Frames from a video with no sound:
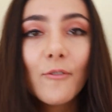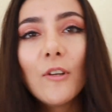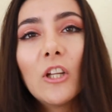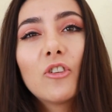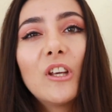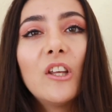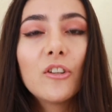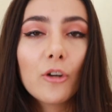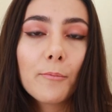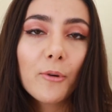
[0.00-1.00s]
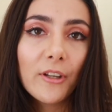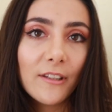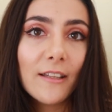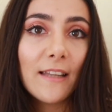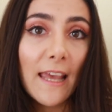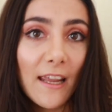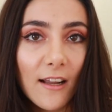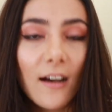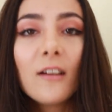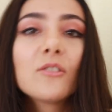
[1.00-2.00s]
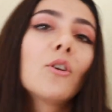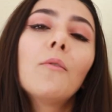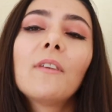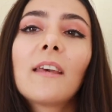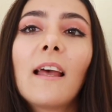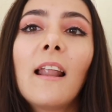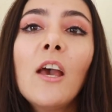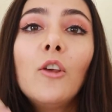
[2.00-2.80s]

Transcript: we need to interpret the data so we can